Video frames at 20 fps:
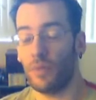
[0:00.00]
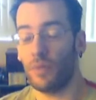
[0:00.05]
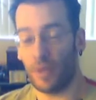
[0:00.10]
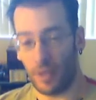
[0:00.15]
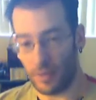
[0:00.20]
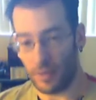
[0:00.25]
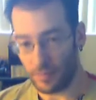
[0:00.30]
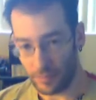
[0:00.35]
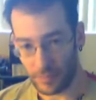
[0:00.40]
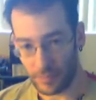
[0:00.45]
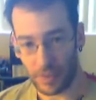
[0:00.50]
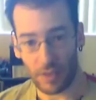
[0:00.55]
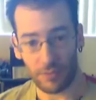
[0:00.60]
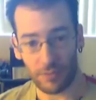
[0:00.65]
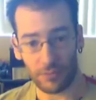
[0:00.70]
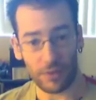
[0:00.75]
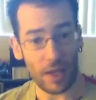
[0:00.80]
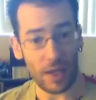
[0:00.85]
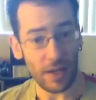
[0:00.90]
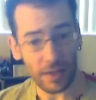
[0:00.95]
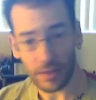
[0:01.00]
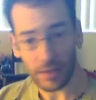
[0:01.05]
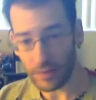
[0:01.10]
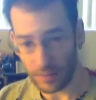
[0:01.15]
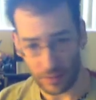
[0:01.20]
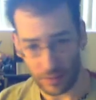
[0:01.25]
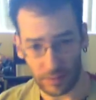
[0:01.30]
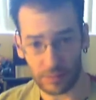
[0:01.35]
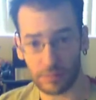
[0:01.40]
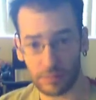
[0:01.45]
okay. If
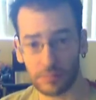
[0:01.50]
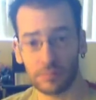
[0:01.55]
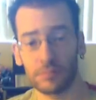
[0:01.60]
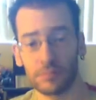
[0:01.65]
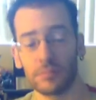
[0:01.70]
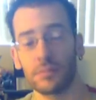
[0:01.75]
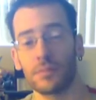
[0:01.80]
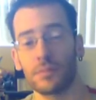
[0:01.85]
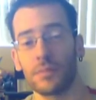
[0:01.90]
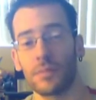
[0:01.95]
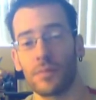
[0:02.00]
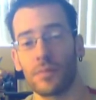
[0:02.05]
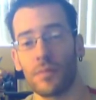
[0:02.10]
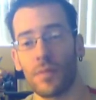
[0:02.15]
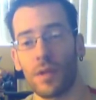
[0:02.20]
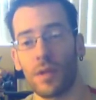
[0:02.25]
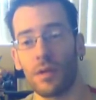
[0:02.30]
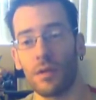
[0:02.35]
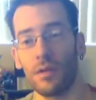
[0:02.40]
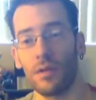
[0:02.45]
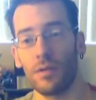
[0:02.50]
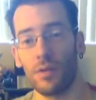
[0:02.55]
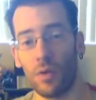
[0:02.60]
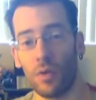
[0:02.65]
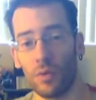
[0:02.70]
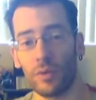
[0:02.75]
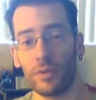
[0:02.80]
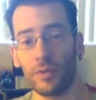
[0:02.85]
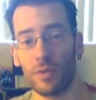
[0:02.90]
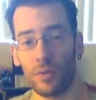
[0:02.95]
anything,
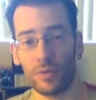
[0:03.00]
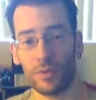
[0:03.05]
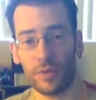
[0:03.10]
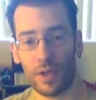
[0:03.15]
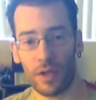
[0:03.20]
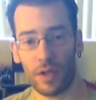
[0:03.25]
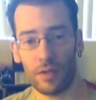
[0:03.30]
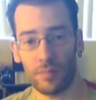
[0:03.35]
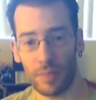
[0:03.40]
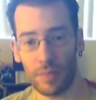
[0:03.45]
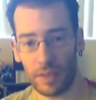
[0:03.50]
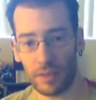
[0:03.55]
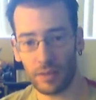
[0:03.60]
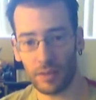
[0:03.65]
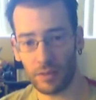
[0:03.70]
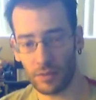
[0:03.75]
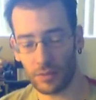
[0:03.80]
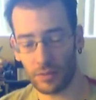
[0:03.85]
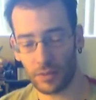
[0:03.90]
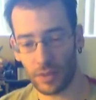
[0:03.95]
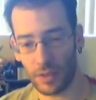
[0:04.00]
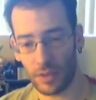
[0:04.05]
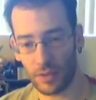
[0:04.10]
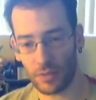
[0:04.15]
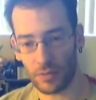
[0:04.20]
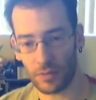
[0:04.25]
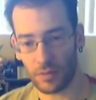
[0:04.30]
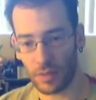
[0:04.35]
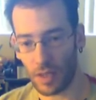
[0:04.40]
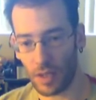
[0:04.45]
Nolan knows how to make a good
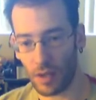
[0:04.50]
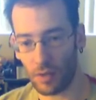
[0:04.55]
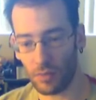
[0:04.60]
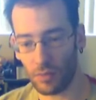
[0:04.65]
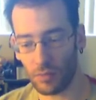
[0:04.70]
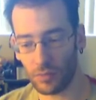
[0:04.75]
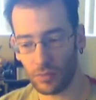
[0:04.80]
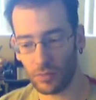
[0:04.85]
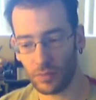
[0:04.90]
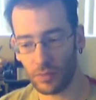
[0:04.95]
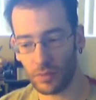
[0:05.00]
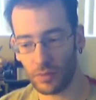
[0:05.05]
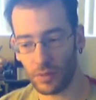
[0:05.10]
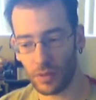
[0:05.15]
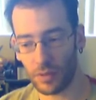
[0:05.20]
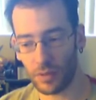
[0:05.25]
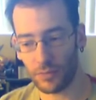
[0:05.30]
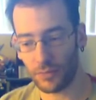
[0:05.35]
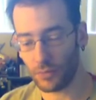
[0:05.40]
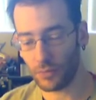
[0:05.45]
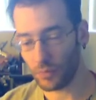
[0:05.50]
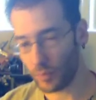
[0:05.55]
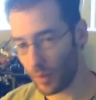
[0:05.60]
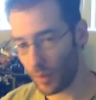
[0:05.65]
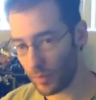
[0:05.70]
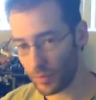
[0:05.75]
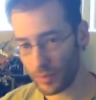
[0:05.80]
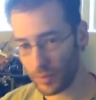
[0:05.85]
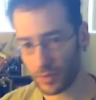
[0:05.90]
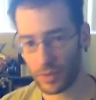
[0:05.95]
teaser. Now, if you
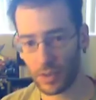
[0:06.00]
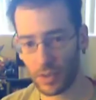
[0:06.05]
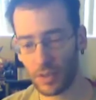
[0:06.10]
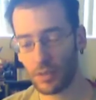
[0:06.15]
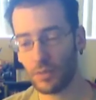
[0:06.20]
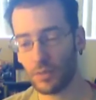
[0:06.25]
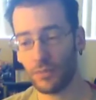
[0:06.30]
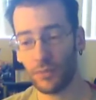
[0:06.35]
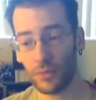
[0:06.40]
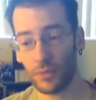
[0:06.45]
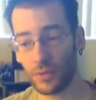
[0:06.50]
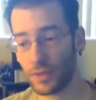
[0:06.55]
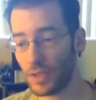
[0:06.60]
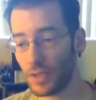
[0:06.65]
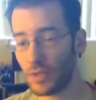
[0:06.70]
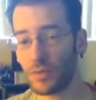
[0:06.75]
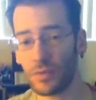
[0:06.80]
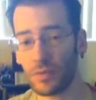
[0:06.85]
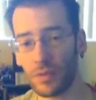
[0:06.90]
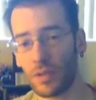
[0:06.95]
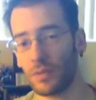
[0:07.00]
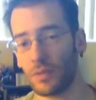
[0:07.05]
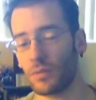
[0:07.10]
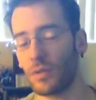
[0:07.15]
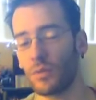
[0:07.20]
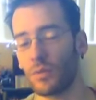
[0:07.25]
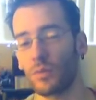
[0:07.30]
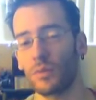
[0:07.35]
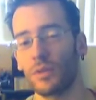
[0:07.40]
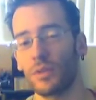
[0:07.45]
remember the first teaser that
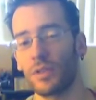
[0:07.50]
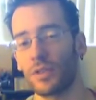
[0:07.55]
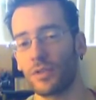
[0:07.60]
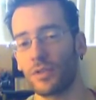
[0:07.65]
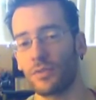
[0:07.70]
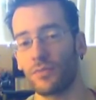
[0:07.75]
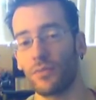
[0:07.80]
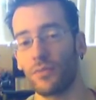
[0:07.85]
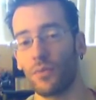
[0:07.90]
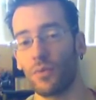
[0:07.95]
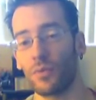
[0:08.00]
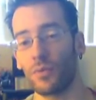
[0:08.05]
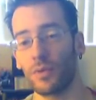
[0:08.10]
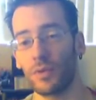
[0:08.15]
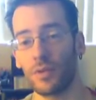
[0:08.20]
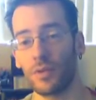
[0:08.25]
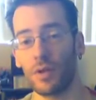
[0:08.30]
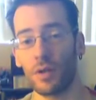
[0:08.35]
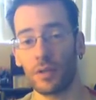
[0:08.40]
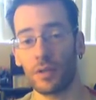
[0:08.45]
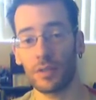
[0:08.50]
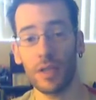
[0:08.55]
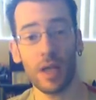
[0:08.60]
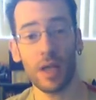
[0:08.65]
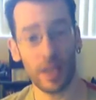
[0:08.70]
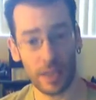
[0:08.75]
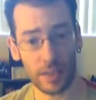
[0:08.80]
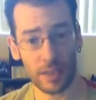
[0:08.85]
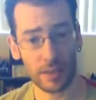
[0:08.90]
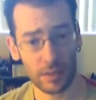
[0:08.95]
they released for The Dark
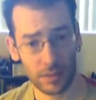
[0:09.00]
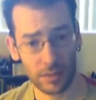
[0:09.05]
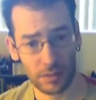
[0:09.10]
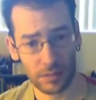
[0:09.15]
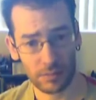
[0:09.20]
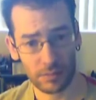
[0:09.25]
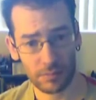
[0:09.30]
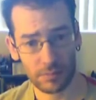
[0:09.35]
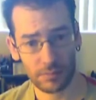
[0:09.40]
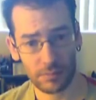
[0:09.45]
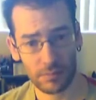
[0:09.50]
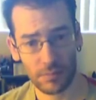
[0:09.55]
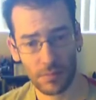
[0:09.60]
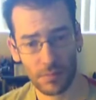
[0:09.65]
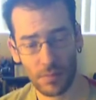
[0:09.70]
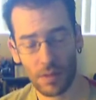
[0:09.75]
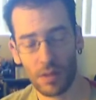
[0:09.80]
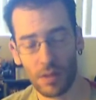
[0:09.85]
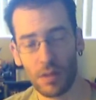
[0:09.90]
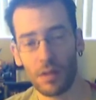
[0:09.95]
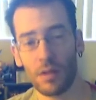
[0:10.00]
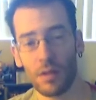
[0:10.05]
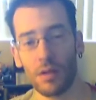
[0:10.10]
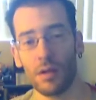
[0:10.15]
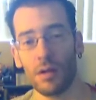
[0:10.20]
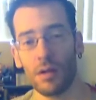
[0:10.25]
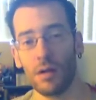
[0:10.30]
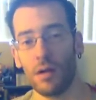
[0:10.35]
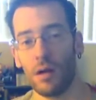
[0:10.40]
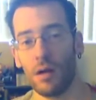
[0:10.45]
Knight
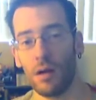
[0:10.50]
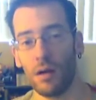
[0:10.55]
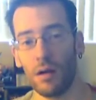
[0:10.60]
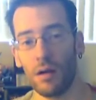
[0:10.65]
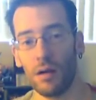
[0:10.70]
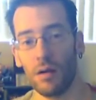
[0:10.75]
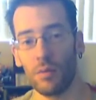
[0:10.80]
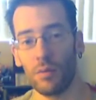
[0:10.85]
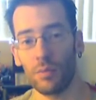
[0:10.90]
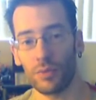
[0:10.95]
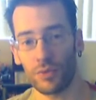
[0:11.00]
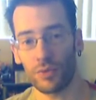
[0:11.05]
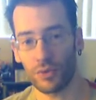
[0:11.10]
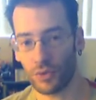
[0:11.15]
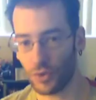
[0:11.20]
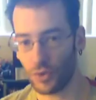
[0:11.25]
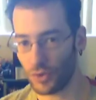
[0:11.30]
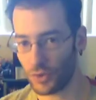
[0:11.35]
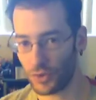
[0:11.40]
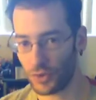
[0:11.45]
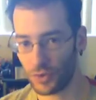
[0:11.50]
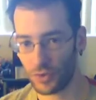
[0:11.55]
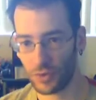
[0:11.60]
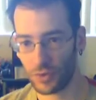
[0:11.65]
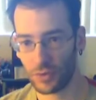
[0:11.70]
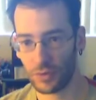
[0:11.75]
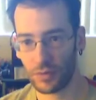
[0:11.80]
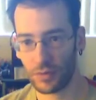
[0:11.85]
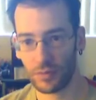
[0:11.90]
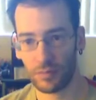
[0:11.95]
was
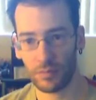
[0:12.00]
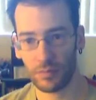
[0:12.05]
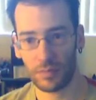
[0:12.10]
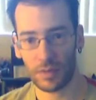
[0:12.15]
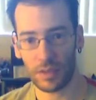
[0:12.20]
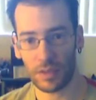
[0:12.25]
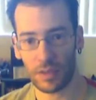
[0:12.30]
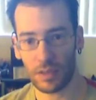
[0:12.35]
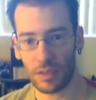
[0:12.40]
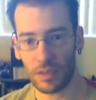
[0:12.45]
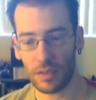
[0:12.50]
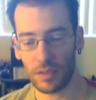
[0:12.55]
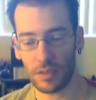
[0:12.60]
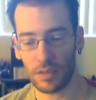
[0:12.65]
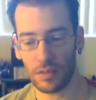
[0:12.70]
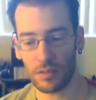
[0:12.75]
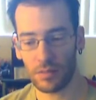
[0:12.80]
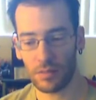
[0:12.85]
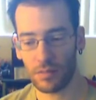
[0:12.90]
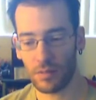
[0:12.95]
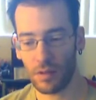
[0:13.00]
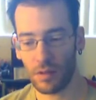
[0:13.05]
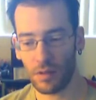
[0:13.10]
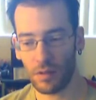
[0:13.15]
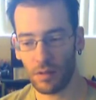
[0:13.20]
just the